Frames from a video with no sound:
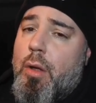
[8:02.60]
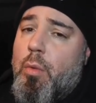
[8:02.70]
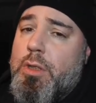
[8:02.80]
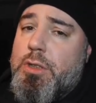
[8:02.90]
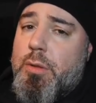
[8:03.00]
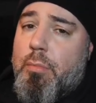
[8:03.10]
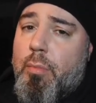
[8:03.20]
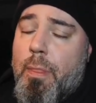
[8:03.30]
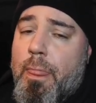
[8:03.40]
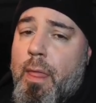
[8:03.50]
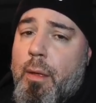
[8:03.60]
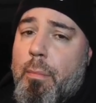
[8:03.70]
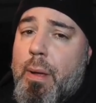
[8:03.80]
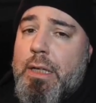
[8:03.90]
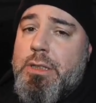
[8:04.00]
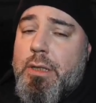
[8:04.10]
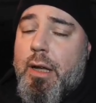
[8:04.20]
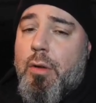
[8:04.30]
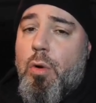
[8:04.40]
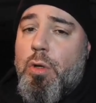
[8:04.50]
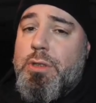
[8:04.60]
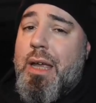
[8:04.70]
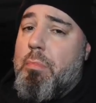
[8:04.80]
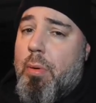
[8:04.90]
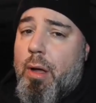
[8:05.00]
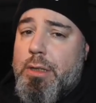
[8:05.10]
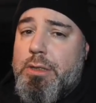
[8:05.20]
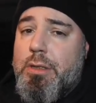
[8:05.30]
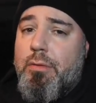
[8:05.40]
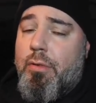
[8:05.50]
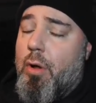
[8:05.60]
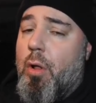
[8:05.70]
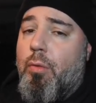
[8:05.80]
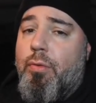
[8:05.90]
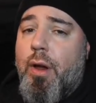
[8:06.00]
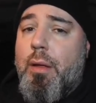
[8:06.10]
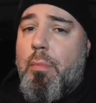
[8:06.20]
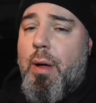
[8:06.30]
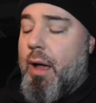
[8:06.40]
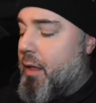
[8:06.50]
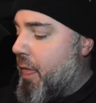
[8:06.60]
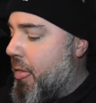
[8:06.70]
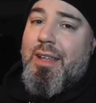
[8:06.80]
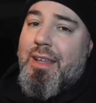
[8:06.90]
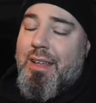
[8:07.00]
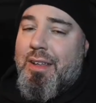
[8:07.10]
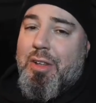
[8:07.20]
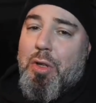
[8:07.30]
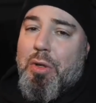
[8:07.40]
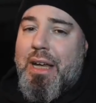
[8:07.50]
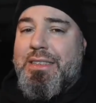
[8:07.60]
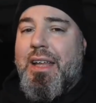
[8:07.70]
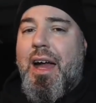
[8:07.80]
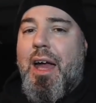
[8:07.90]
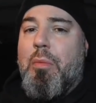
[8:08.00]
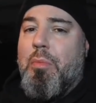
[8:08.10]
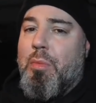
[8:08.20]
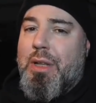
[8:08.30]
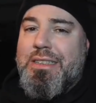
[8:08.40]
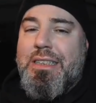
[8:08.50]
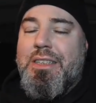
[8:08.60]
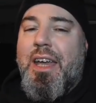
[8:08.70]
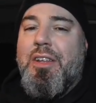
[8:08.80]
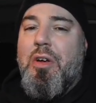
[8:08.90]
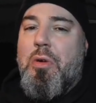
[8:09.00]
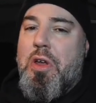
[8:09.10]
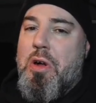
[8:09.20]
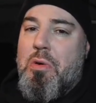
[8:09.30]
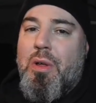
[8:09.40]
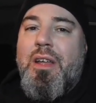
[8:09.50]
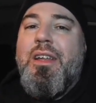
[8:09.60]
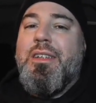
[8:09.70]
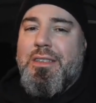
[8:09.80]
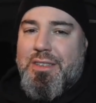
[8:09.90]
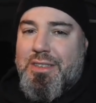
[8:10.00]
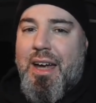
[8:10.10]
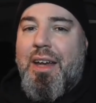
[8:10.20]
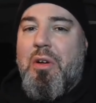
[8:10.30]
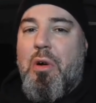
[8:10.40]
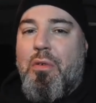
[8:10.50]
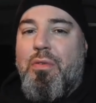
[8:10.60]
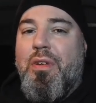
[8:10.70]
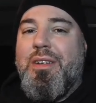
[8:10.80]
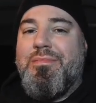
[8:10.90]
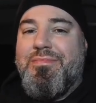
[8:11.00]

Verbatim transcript: with some pizza that costs $8 for the whole freaking pie. Until next time, this is Antonio signing off.